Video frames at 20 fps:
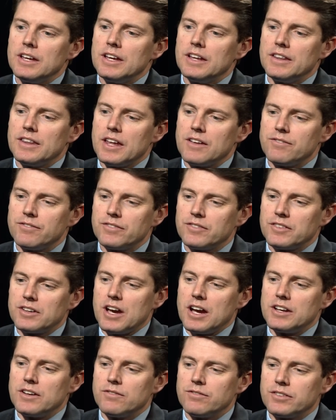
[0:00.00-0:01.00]
and they've
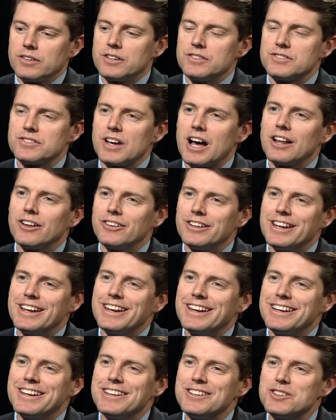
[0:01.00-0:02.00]
kind of
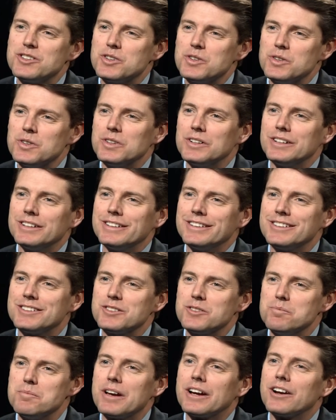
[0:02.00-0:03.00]
consolidated into
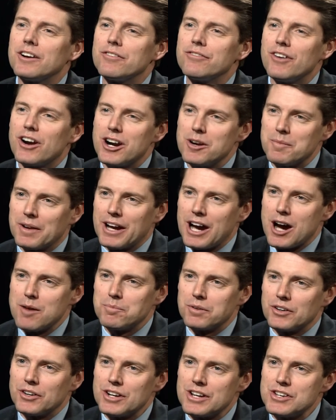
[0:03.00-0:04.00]
into bigger farming
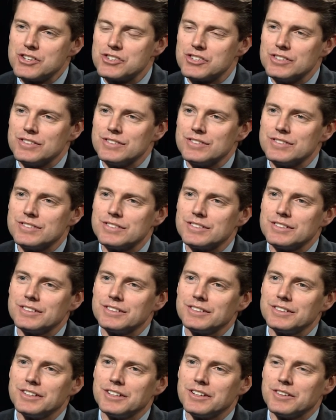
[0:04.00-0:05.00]
operations. Uh,
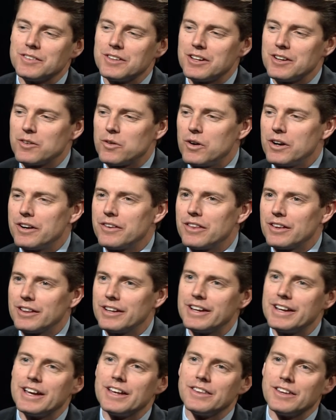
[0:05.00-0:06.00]
you know, they acquire the
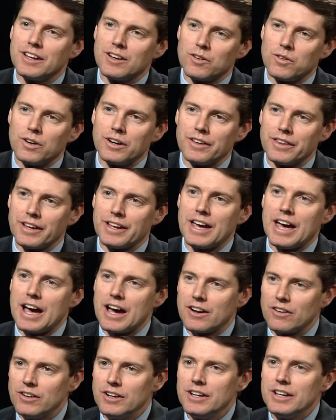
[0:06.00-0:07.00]
land, they acquire the
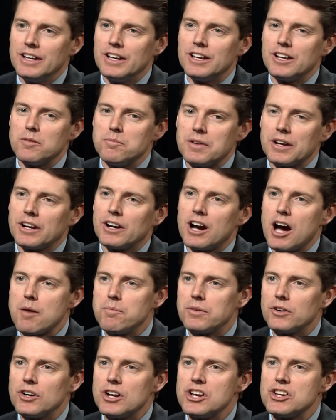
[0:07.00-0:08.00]
cattle, in a bigger
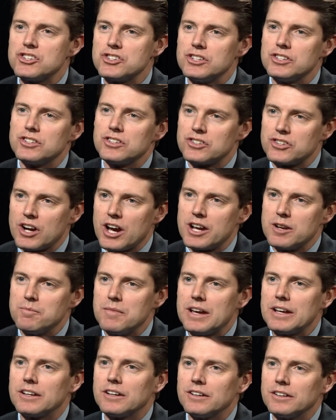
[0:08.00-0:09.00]
operation to try to
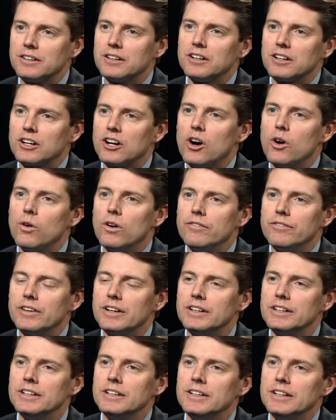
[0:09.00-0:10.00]
make a, a go of
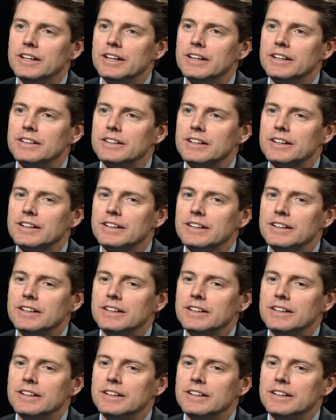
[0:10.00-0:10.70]
it. And uh,